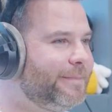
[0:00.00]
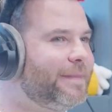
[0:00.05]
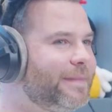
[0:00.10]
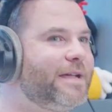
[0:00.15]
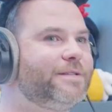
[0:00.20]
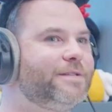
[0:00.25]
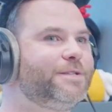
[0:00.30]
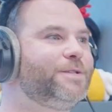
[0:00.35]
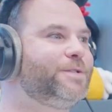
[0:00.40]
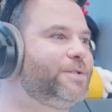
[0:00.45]

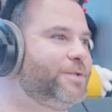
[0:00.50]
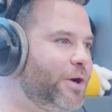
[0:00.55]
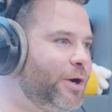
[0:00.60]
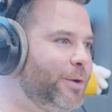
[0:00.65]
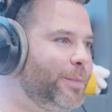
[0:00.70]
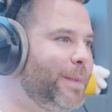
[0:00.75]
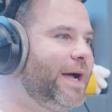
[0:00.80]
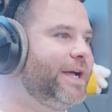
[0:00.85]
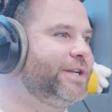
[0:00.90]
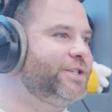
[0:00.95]
There's so
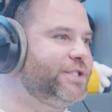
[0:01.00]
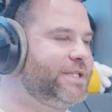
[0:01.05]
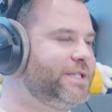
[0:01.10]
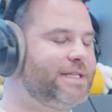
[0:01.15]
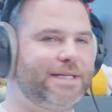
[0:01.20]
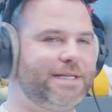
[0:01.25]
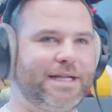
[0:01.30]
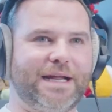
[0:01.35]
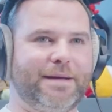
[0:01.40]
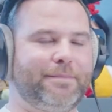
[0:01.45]
much.
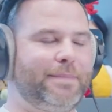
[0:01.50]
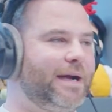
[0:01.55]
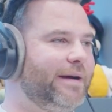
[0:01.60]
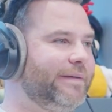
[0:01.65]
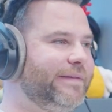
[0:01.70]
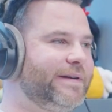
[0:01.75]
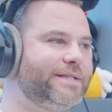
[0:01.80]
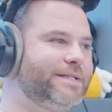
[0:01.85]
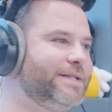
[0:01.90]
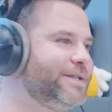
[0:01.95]
Disneyland
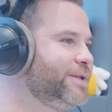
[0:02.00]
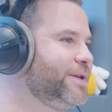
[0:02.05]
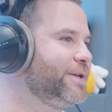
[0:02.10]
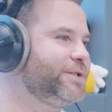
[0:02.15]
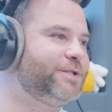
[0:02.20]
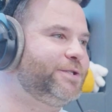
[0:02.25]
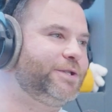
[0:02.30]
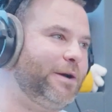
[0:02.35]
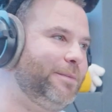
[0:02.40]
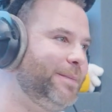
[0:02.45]
Paris has got
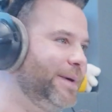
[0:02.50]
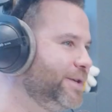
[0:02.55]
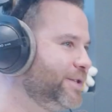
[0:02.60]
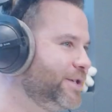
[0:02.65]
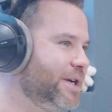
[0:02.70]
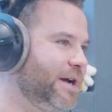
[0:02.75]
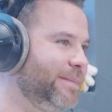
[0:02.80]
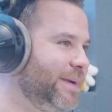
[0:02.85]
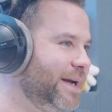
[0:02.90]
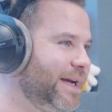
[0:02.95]
so much
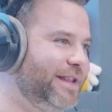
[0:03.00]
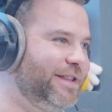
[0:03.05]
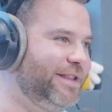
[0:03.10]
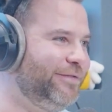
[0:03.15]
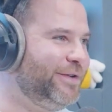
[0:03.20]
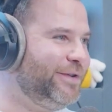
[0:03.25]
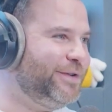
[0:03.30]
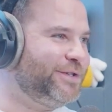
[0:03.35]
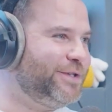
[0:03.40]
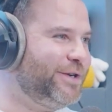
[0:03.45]
coming in the
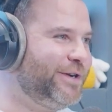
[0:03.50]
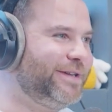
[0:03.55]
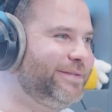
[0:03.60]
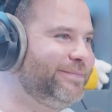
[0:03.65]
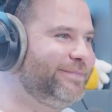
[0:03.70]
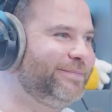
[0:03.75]
future.